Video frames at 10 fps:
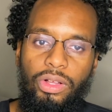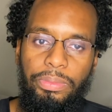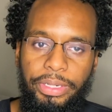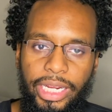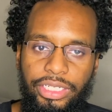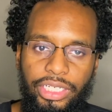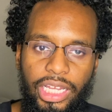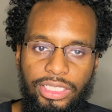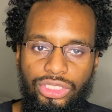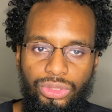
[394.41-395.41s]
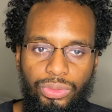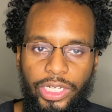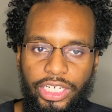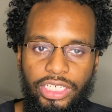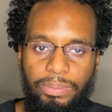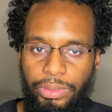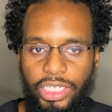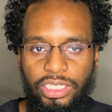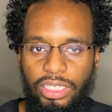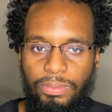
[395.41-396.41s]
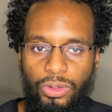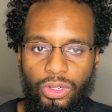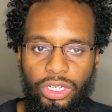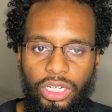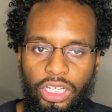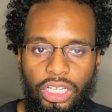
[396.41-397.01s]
brighter as you wear it and break it in more.